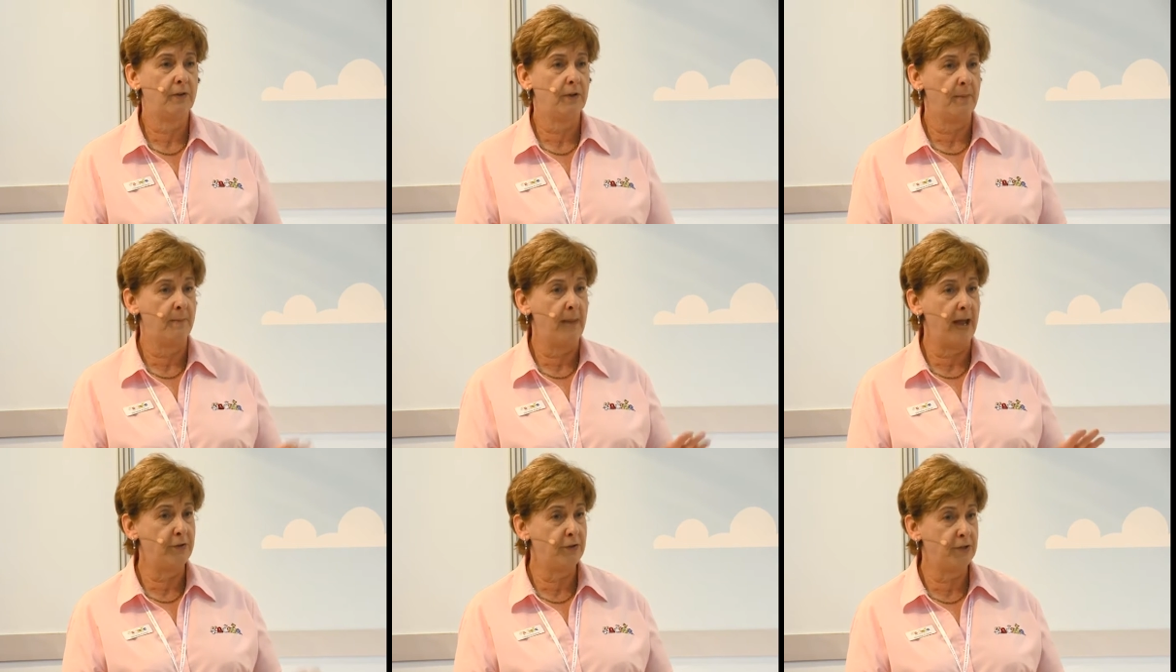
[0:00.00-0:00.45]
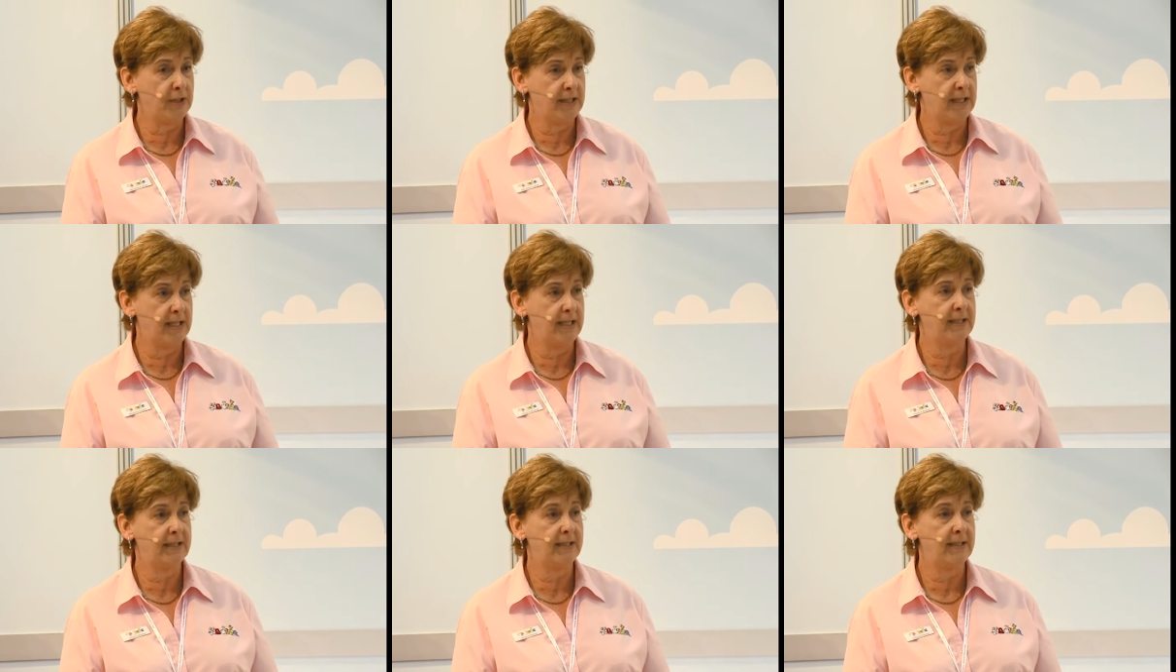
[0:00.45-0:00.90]
the
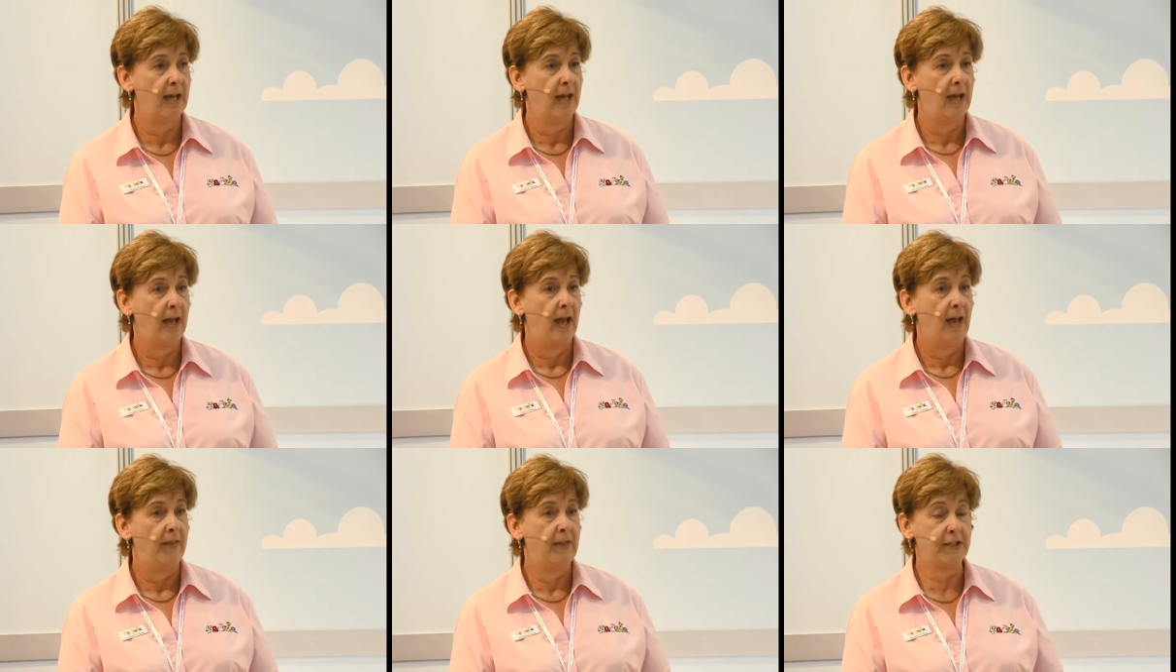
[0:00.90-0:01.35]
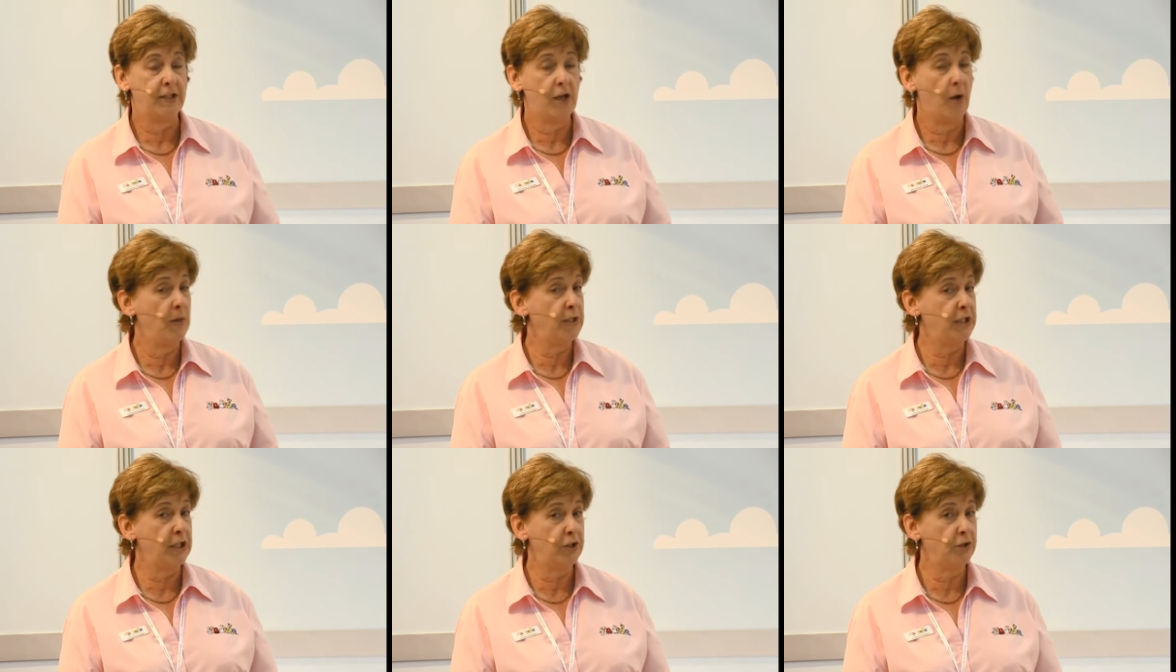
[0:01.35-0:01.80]
mattresses there's
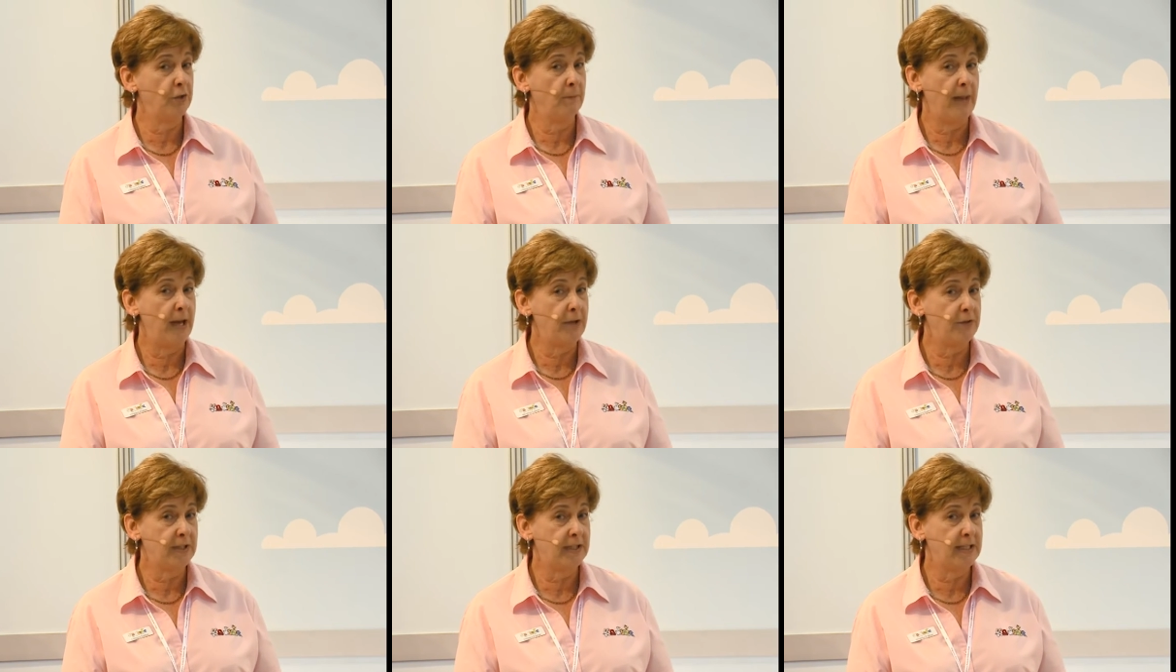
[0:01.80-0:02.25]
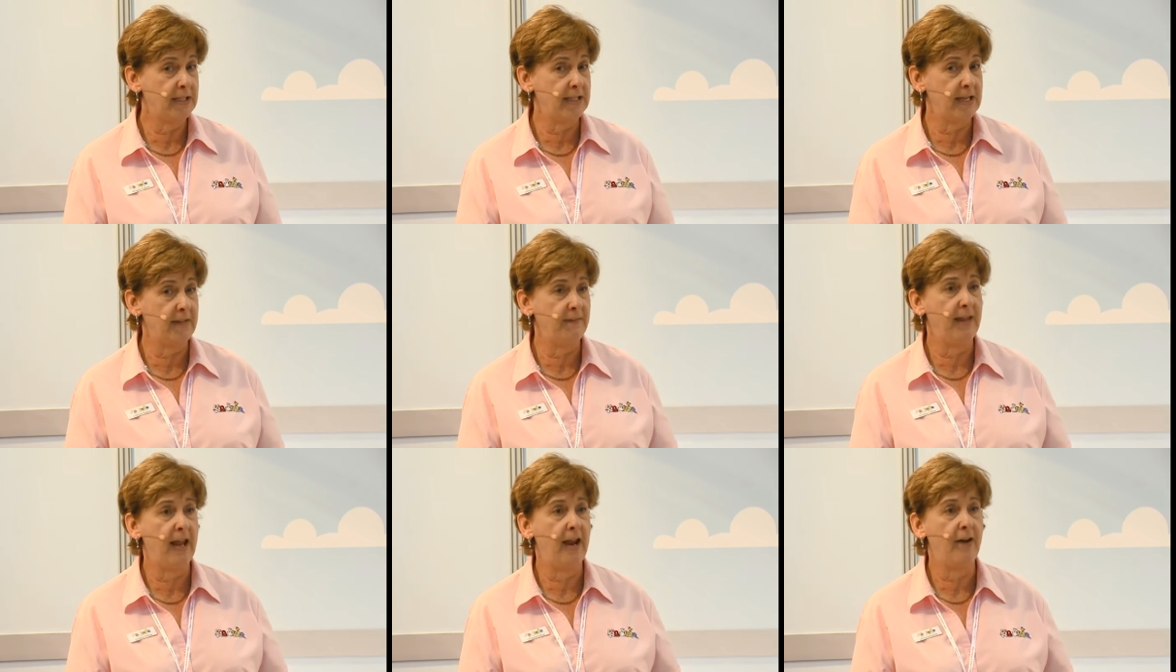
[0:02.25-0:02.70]
no additional mattresses
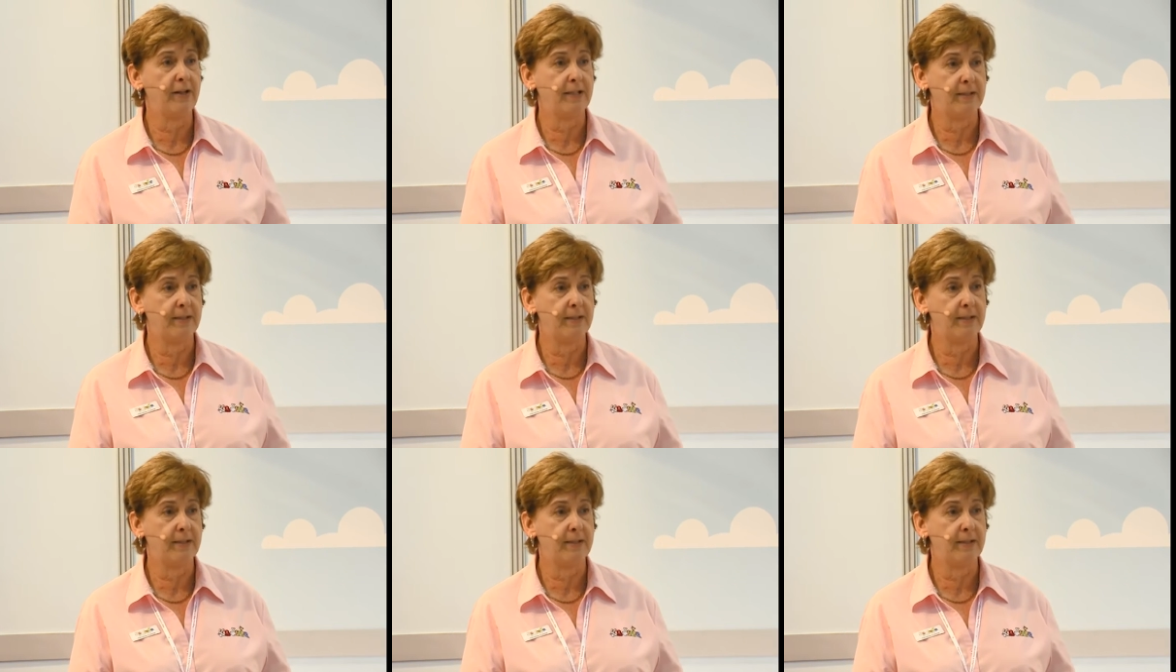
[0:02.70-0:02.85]
in there,